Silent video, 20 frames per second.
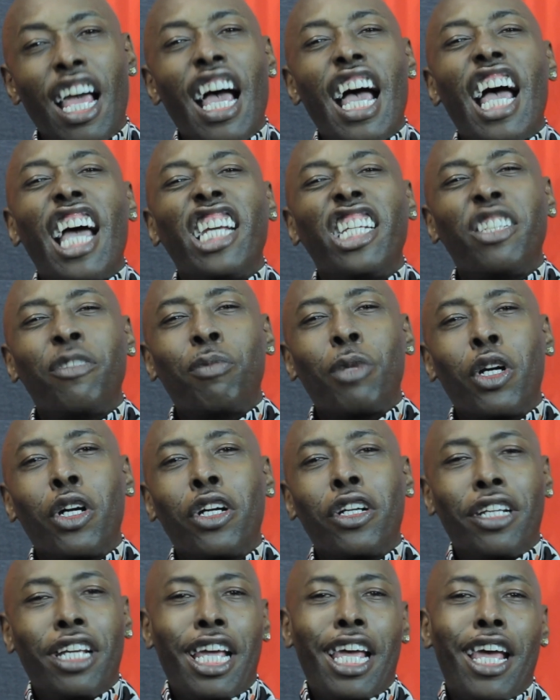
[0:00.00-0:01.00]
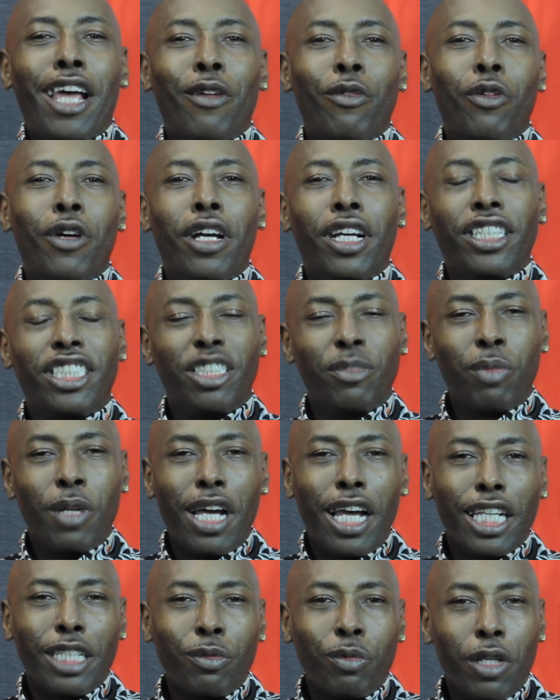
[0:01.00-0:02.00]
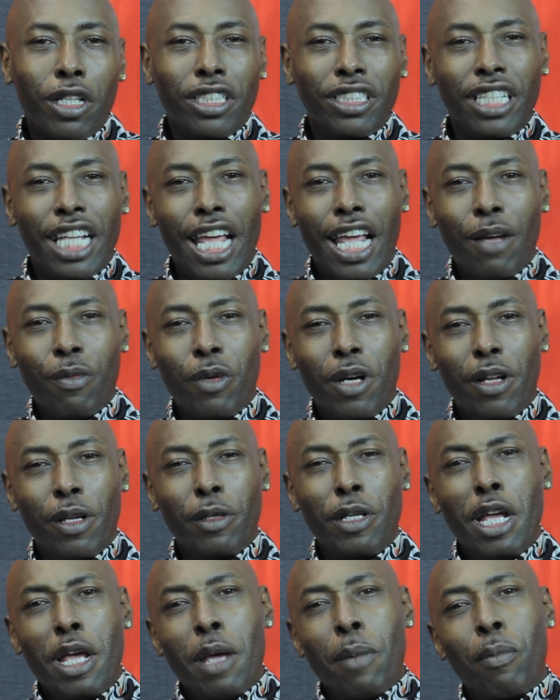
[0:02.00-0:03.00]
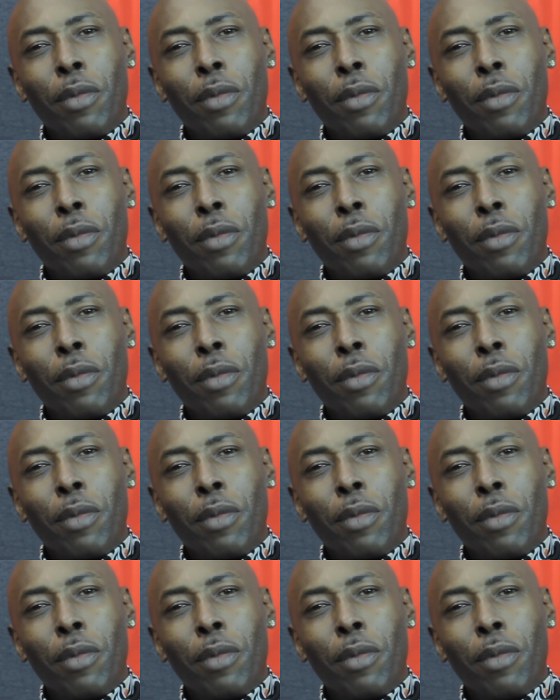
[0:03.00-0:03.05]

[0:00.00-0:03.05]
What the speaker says: Iceberg had one, Shabazz Brothers had one,